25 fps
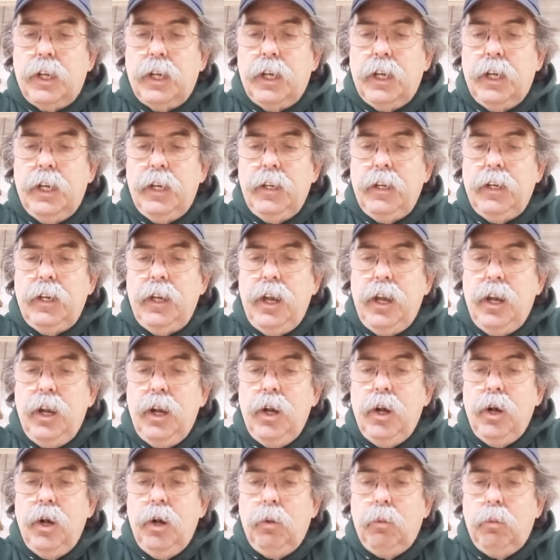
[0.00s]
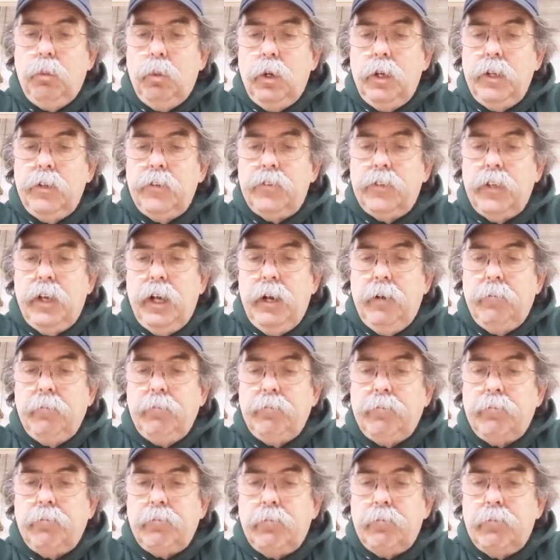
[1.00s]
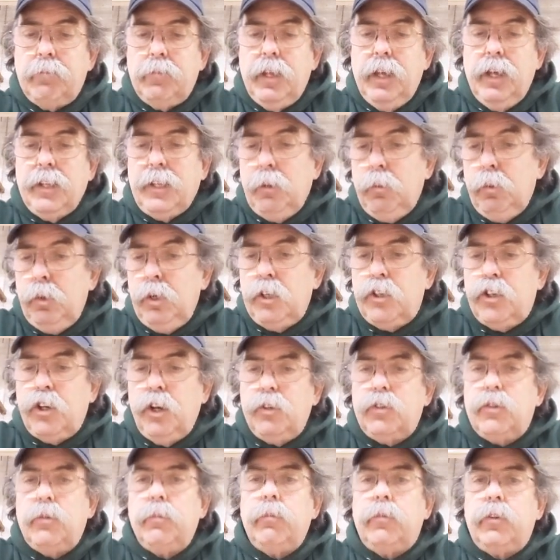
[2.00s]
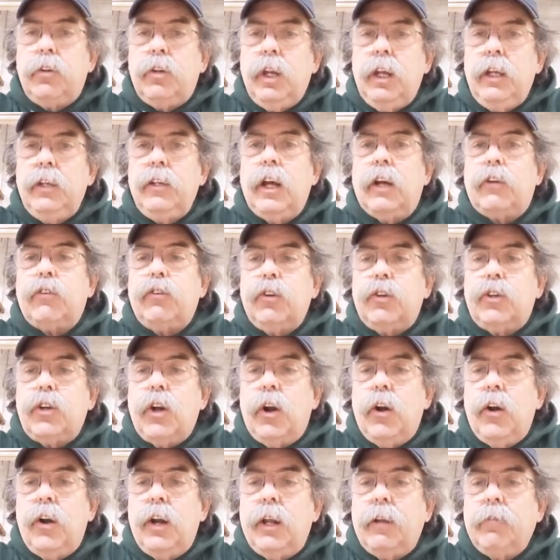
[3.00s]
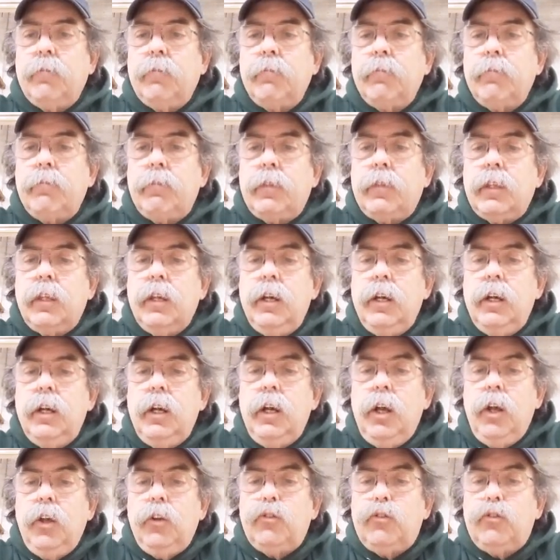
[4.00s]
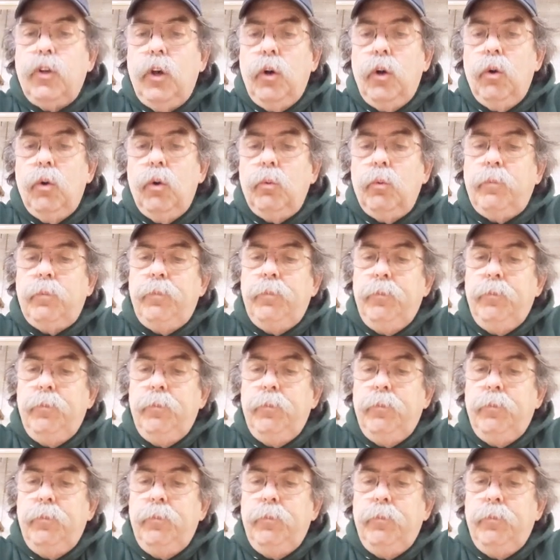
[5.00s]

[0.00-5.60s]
in was they wanted to show some indexer turning. So,